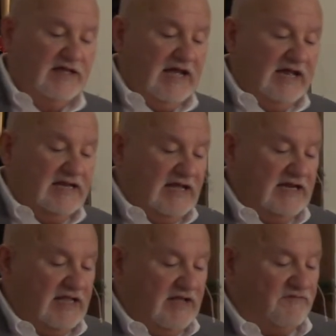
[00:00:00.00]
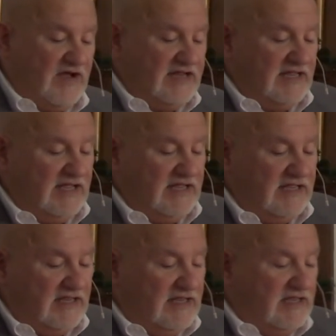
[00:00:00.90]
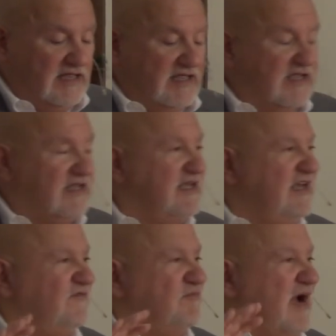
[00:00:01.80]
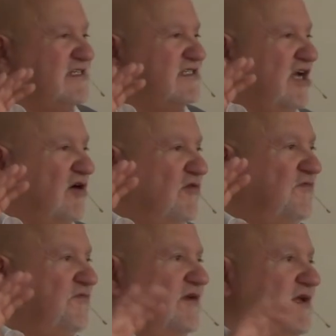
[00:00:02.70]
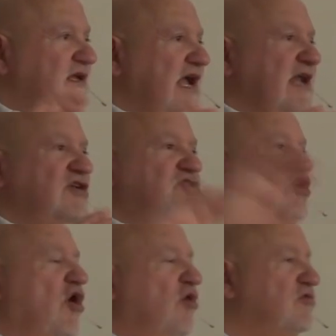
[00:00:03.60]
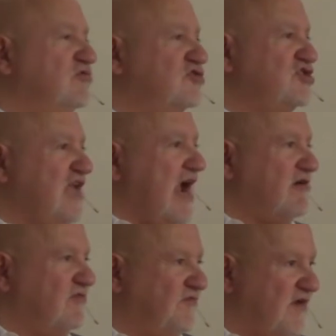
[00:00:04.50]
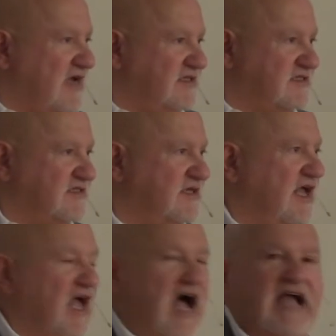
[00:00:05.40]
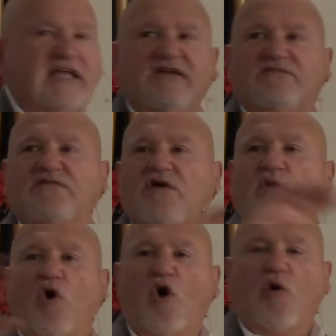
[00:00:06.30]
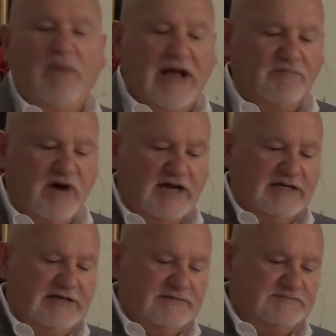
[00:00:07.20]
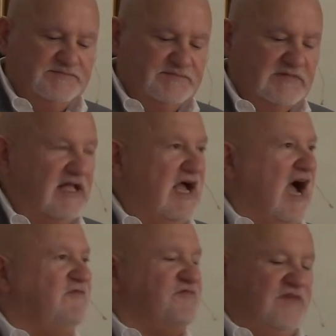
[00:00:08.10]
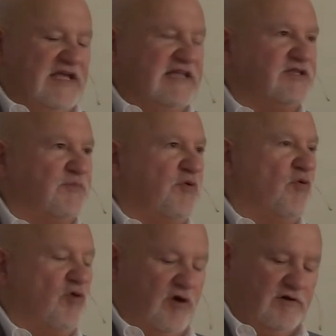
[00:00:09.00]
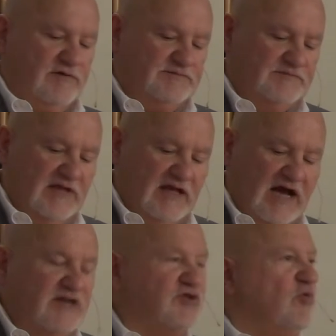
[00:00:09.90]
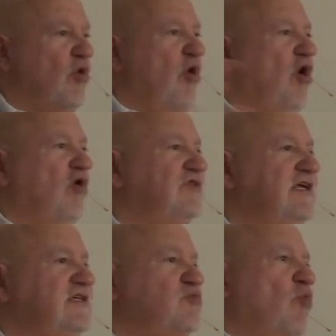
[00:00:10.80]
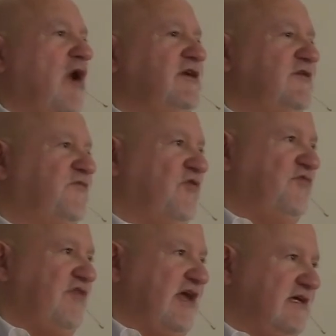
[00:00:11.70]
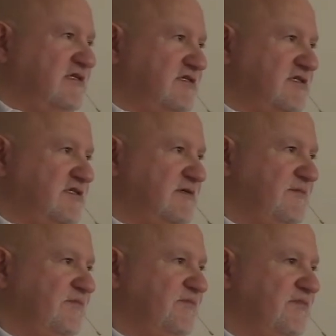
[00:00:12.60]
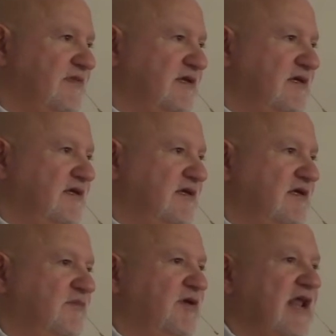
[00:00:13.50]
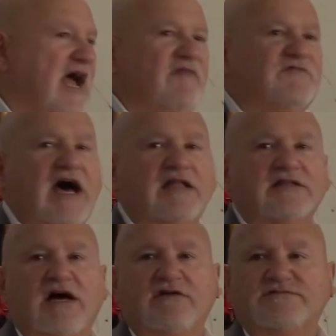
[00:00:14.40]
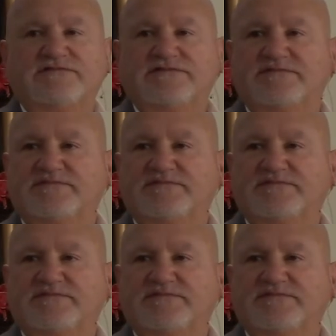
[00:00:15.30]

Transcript: And that if I give myself in a total sacrifice, I give all my money, I feed the poor, I do all these wonderful things, but have not love,